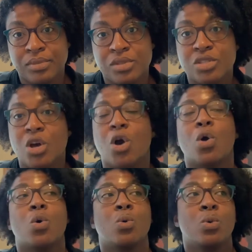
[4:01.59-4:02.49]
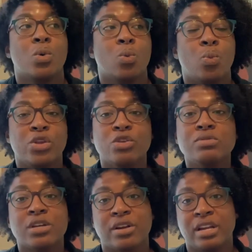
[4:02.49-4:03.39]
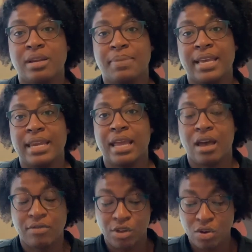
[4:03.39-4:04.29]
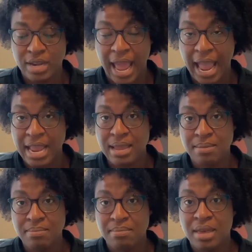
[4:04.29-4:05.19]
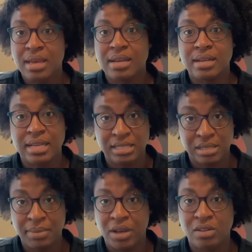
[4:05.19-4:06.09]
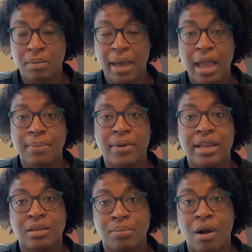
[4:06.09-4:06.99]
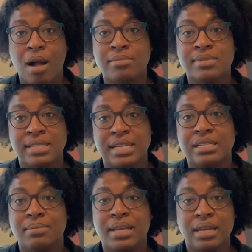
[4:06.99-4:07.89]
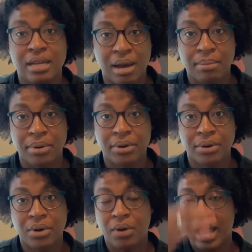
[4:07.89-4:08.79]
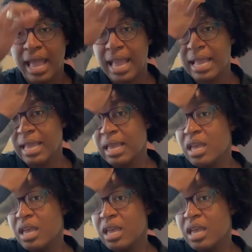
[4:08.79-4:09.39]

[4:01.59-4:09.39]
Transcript: So when you turn in a PDF, your name needs to be on the paper and the problems need to be numbered, okay?